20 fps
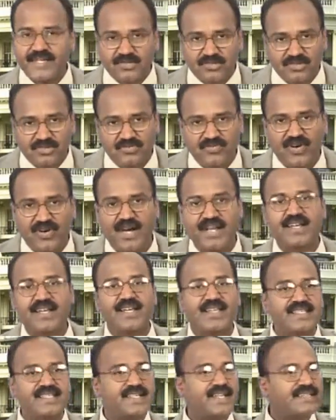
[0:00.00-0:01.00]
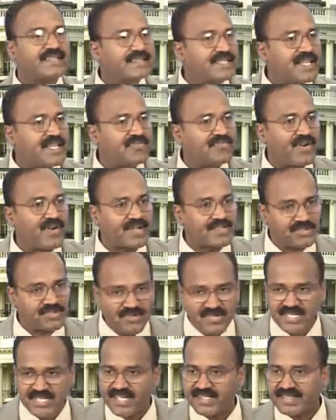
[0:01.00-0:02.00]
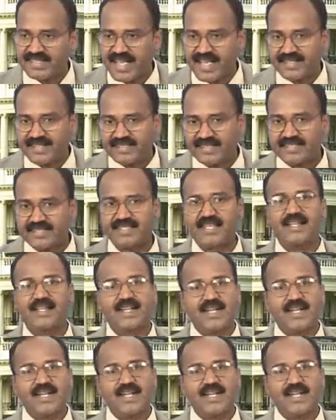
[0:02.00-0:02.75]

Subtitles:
2 for religion, 3 for social sciences,